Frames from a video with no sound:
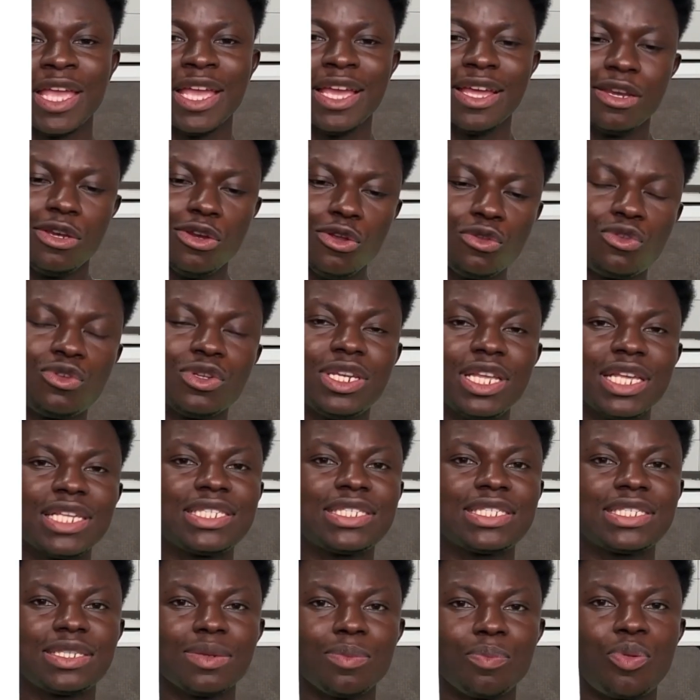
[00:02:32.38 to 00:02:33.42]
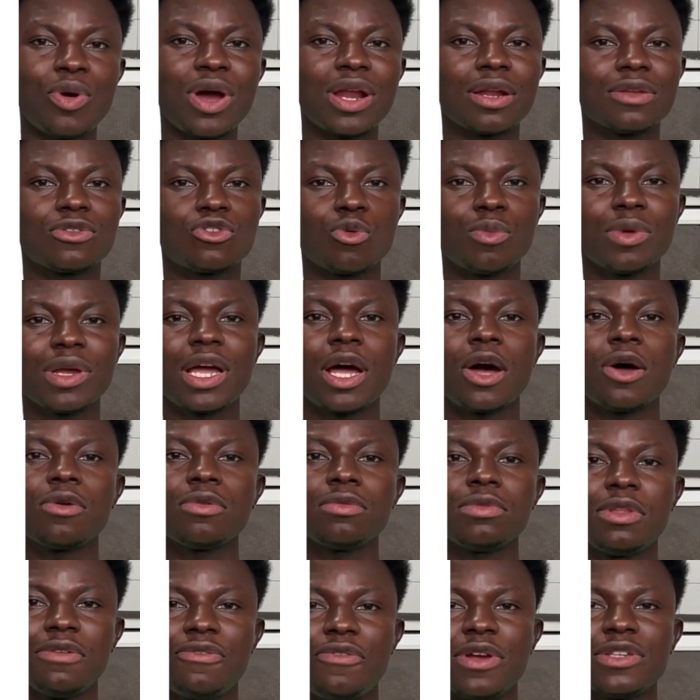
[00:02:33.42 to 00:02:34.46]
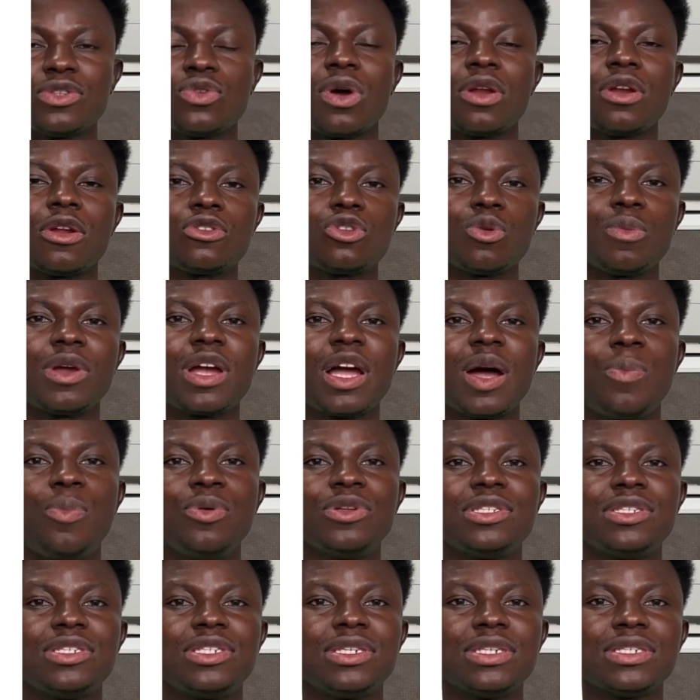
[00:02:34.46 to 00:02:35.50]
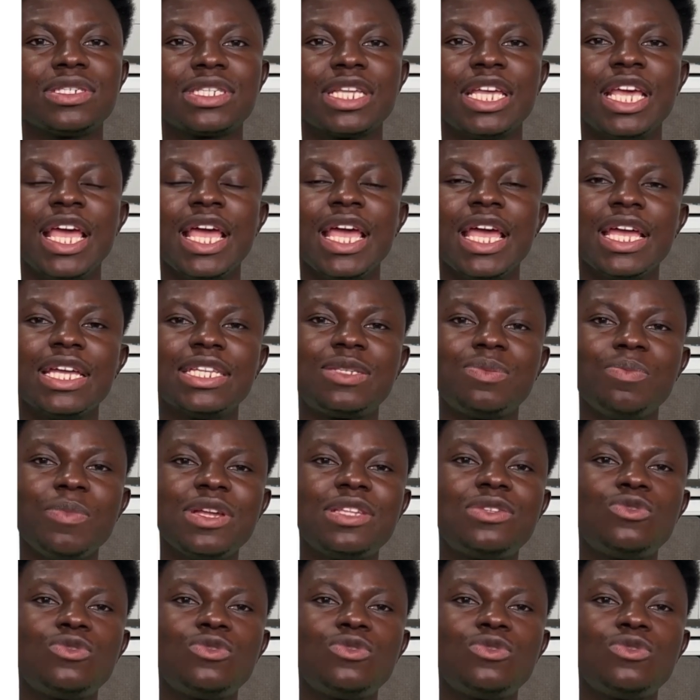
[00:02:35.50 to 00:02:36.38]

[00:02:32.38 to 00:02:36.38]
Due to this simple anatomical difference or anatomical positions, it makes